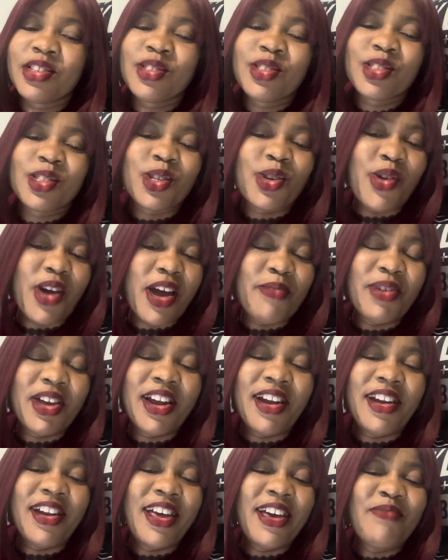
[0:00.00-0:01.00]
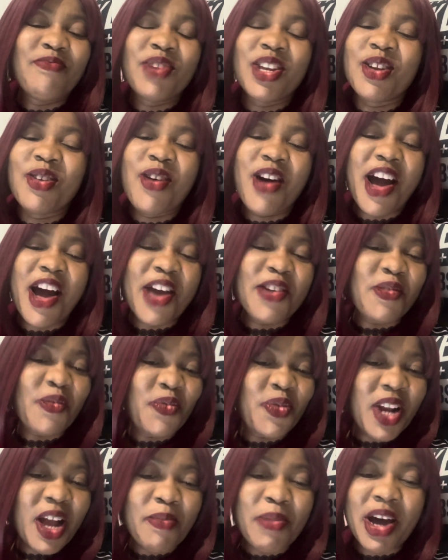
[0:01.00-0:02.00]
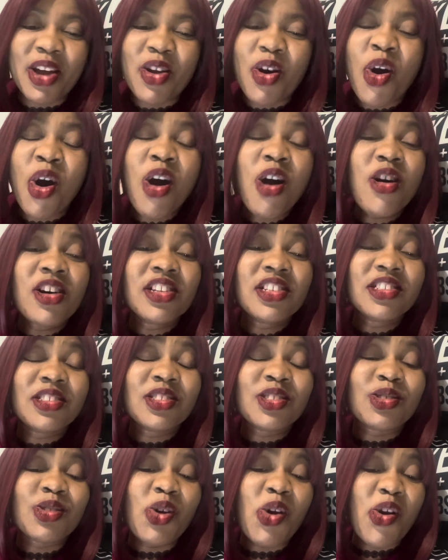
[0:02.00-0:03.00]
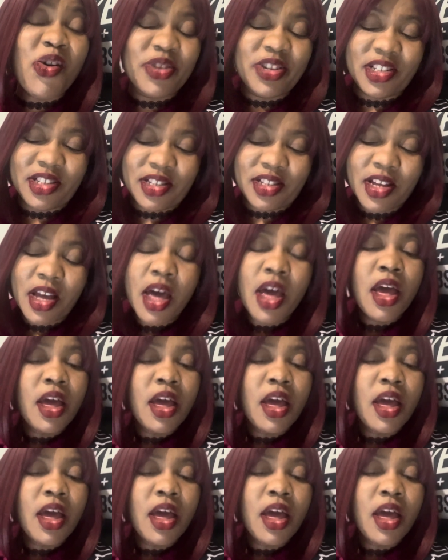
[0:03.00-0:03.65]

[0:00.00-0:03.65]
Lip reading: Subscribe and let me know how you feel about all the stories.